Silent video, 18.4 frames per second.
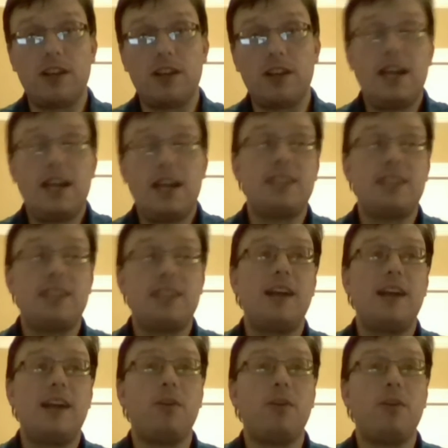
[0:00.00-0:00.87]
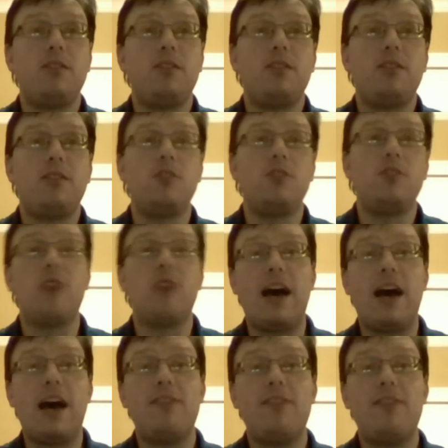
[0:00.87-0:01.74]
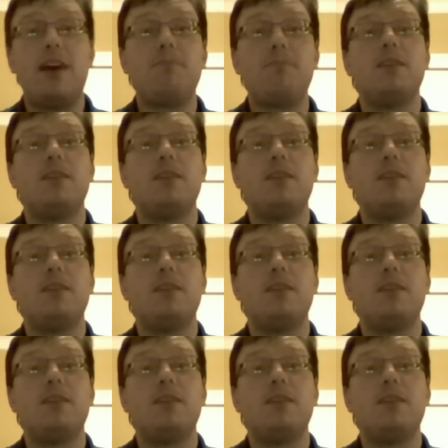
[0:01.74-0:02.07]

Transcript: It's not where you have that